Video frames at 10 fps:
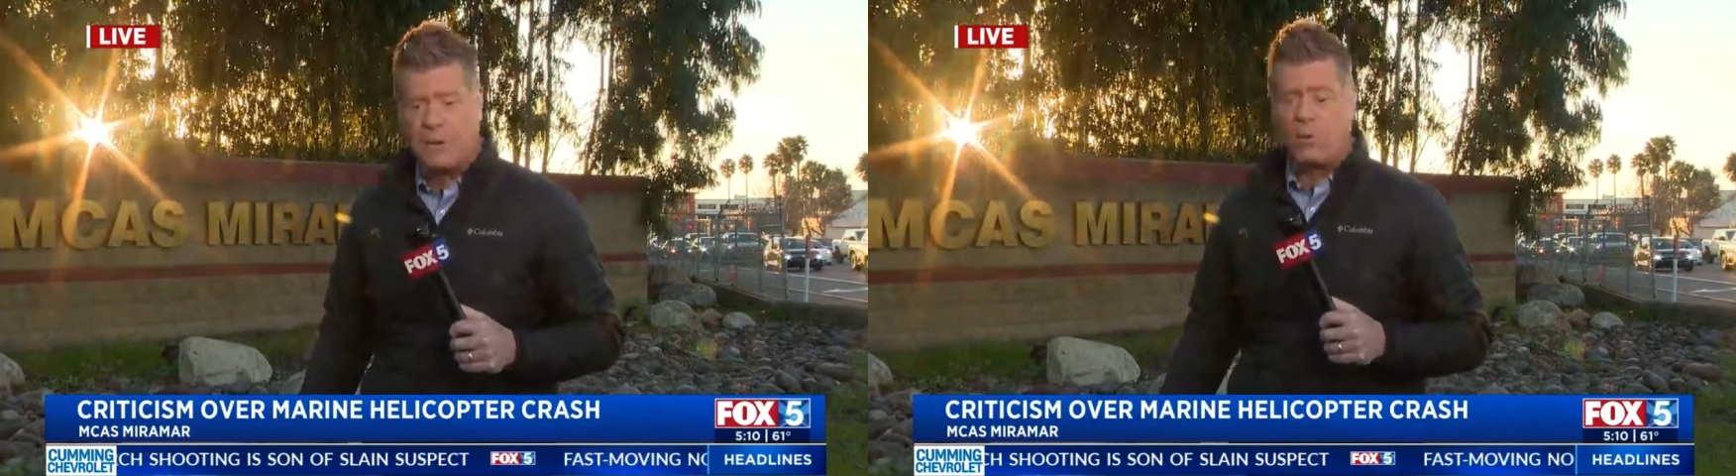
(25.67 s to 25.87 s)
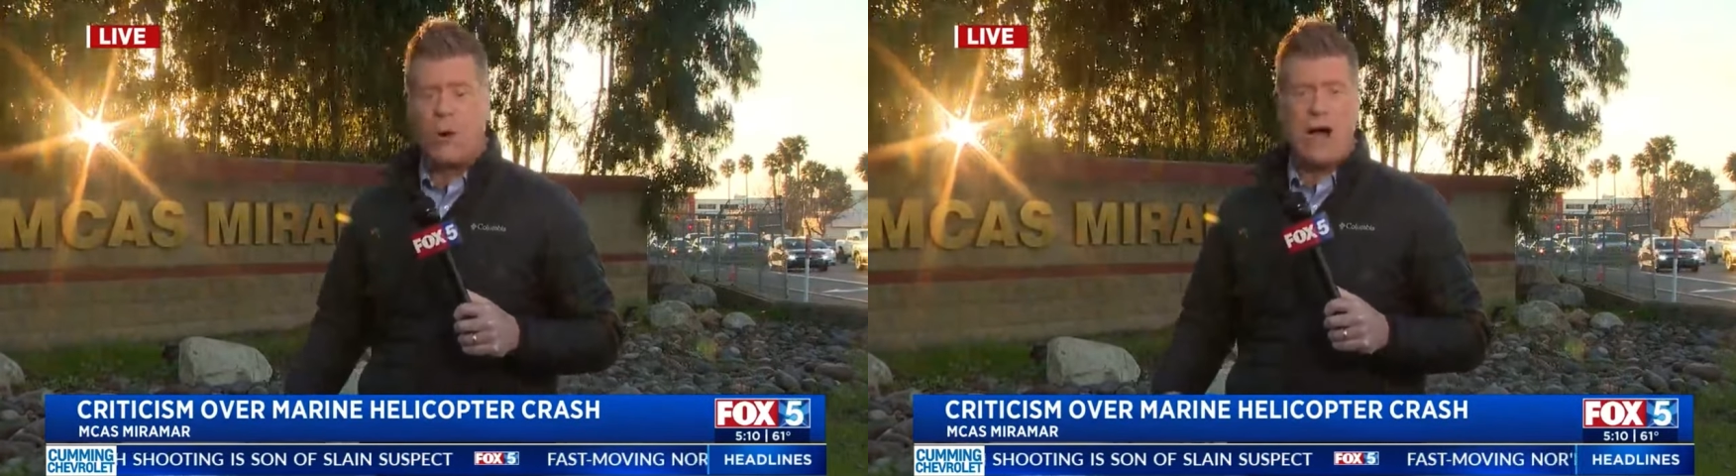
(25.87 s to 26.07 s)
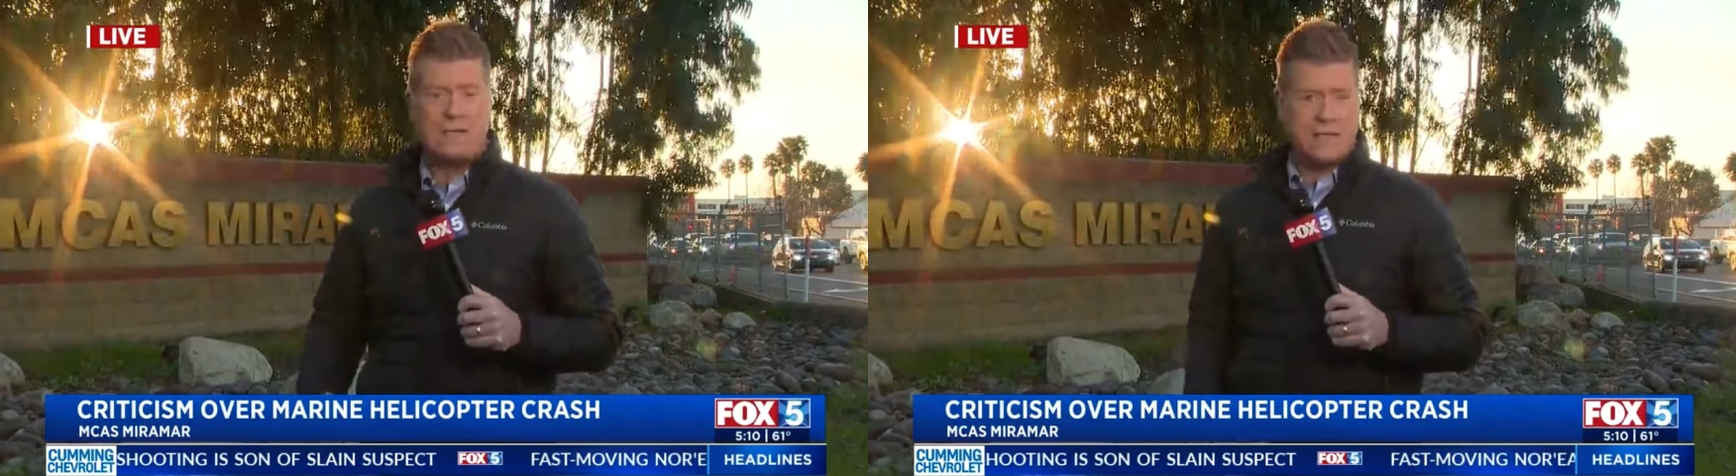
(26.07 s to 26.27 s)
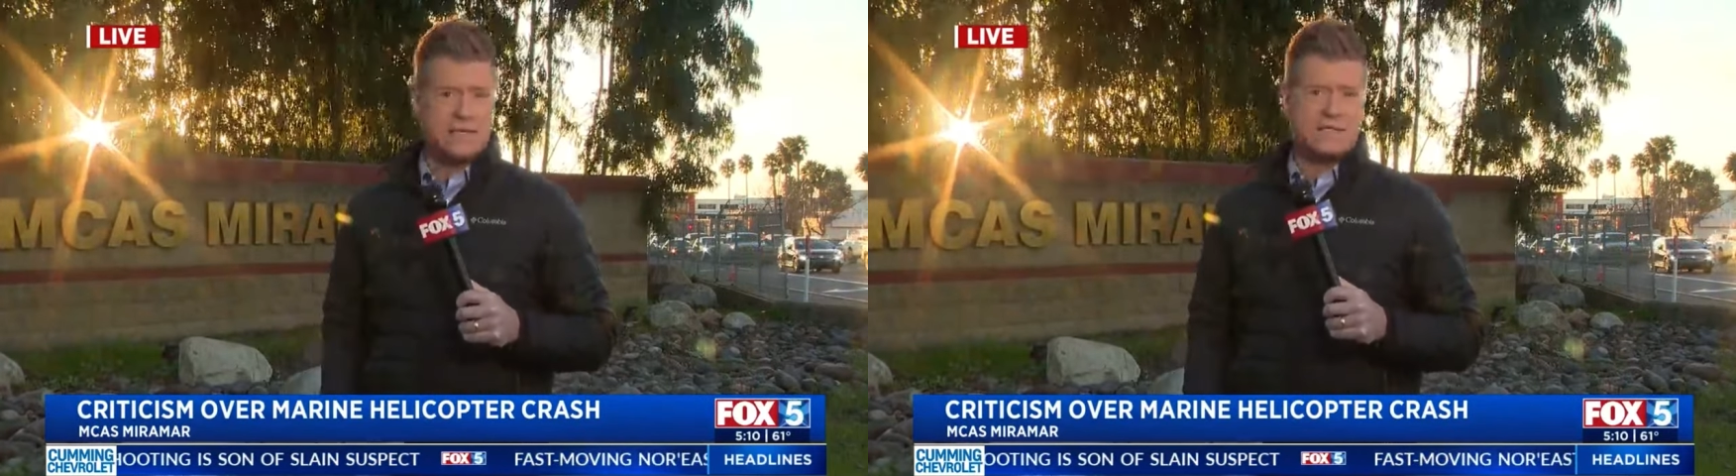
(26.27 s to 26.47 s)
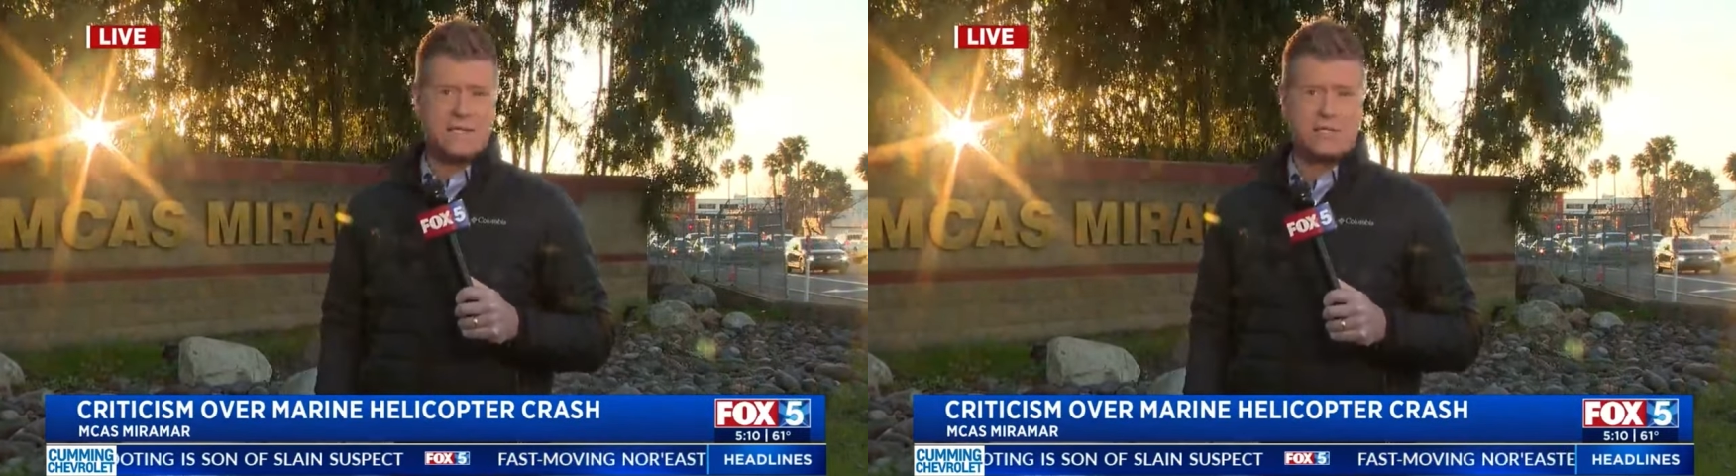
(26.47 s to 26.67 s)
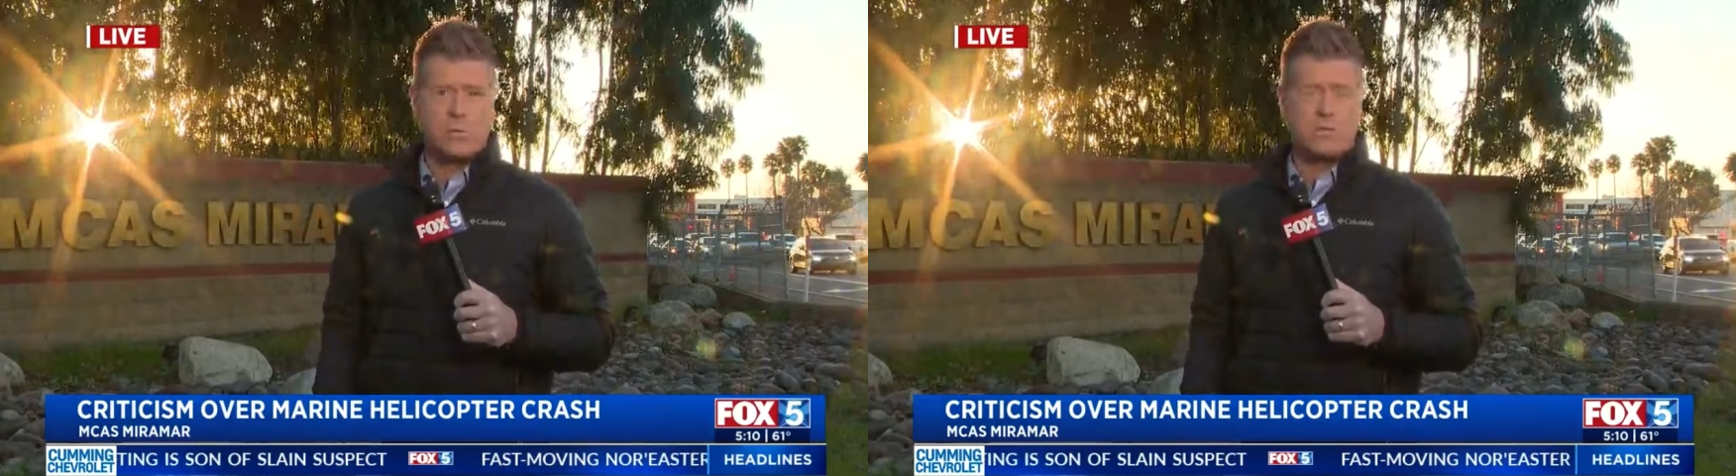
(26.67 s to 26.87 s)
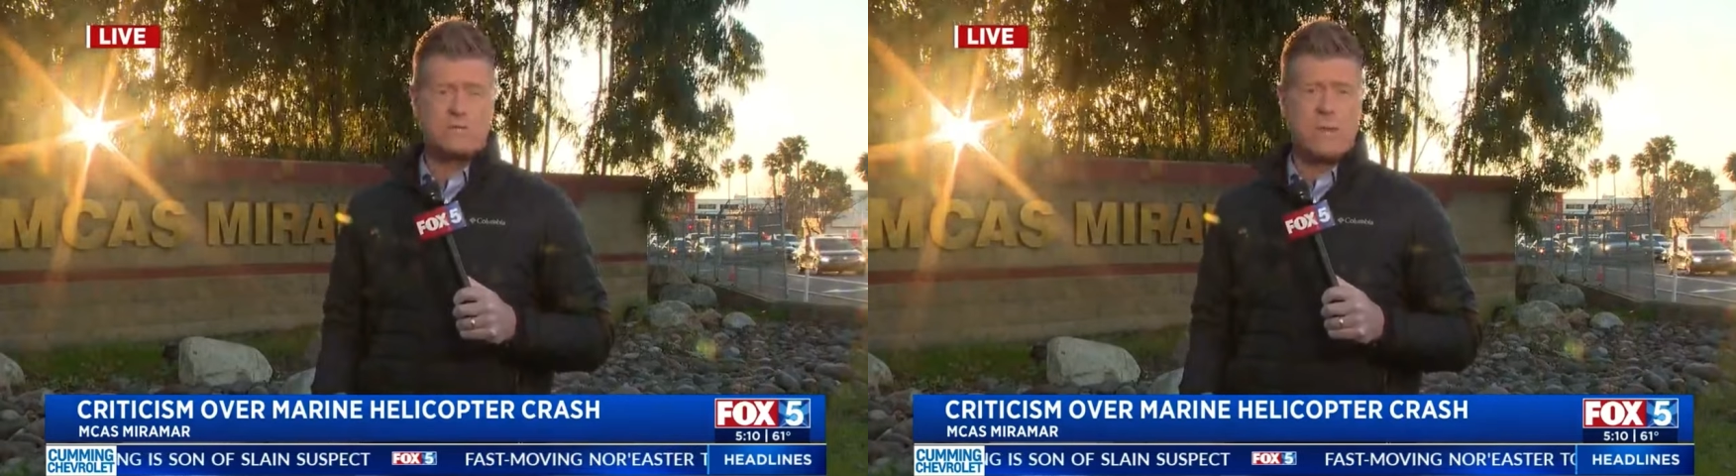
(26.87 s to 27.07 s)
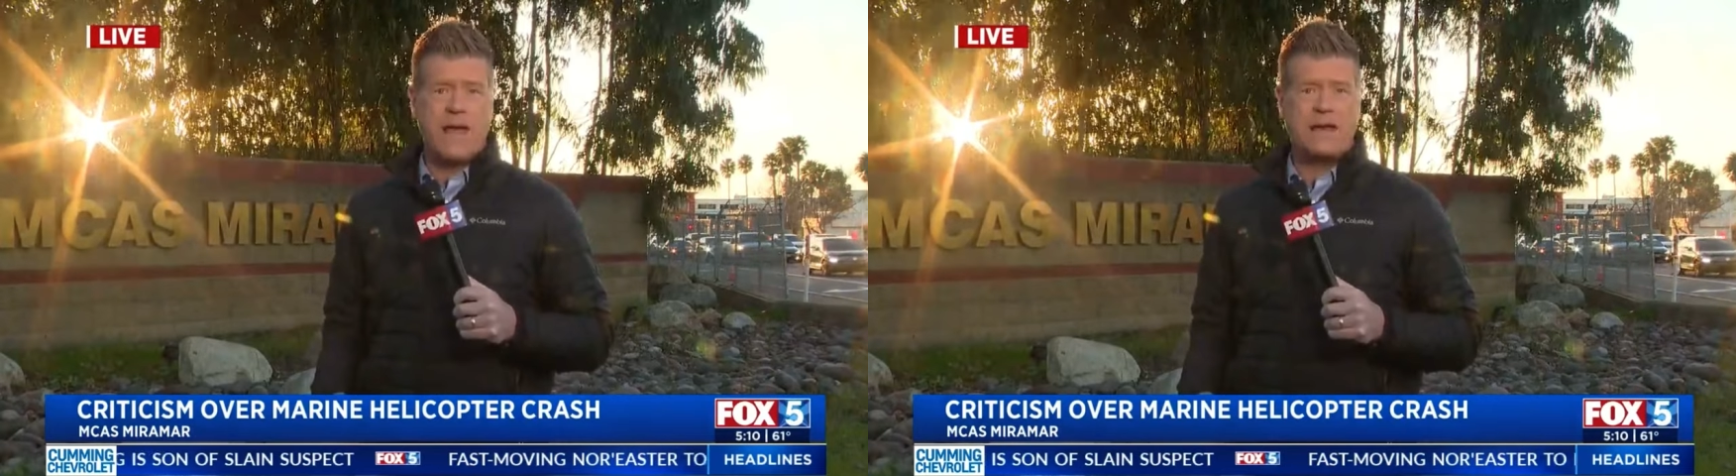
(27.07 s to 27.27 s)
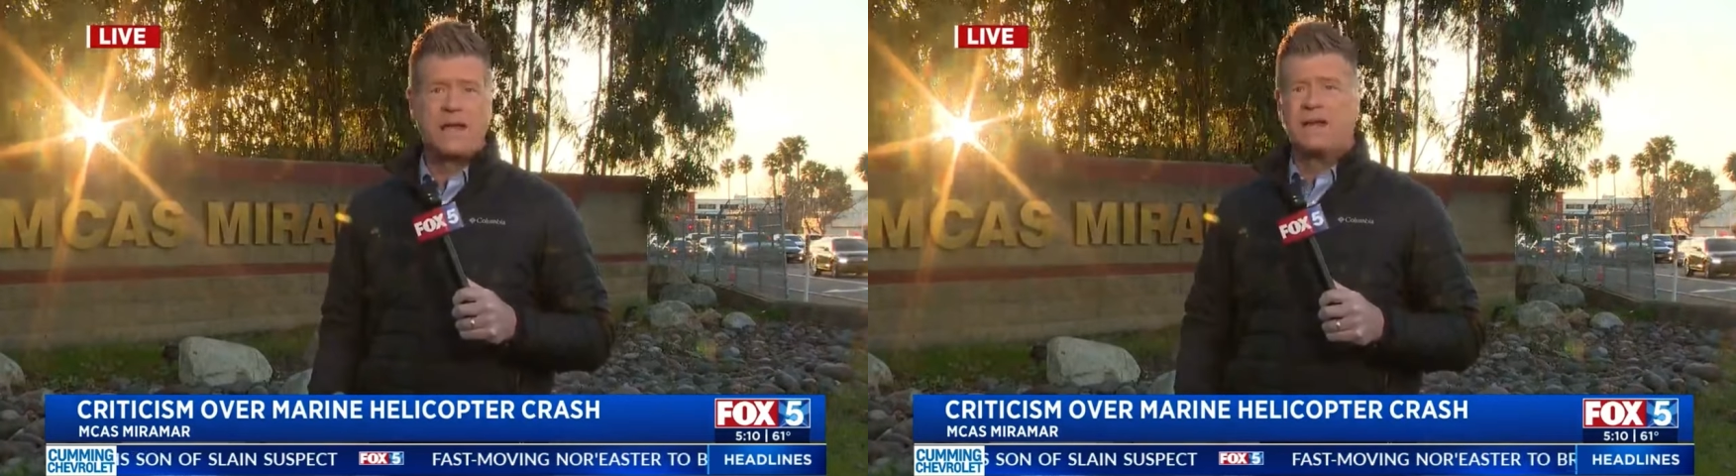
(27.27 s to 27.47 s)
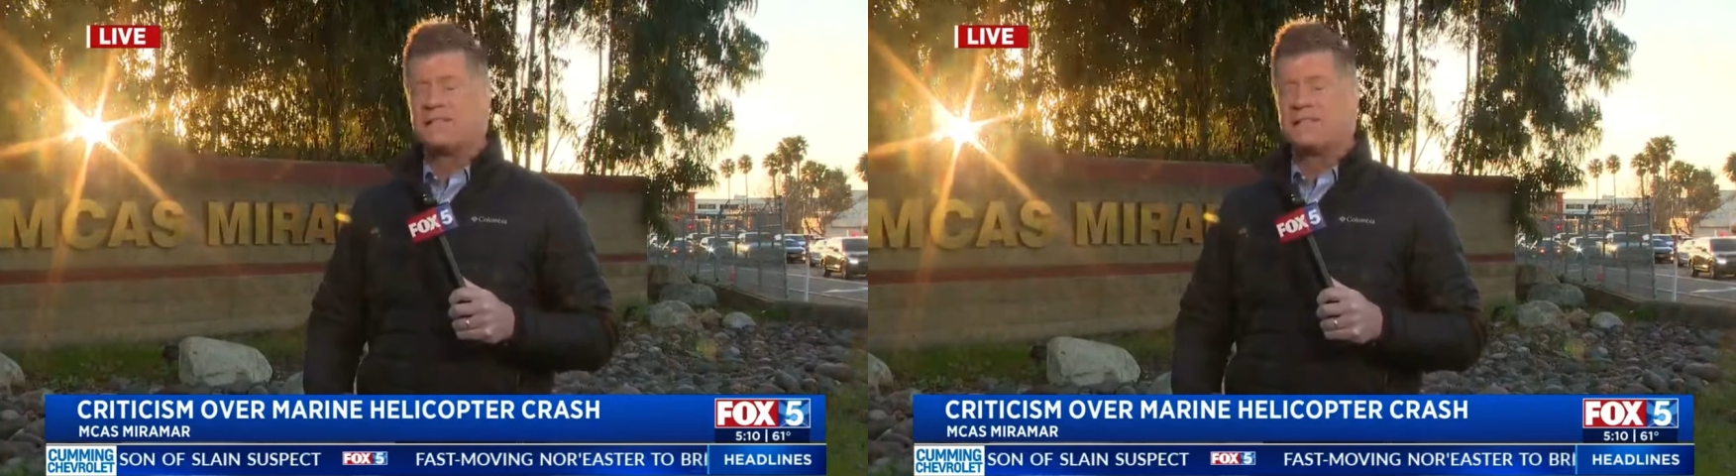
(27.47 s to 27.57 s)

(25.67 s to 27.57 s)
but why the decision was made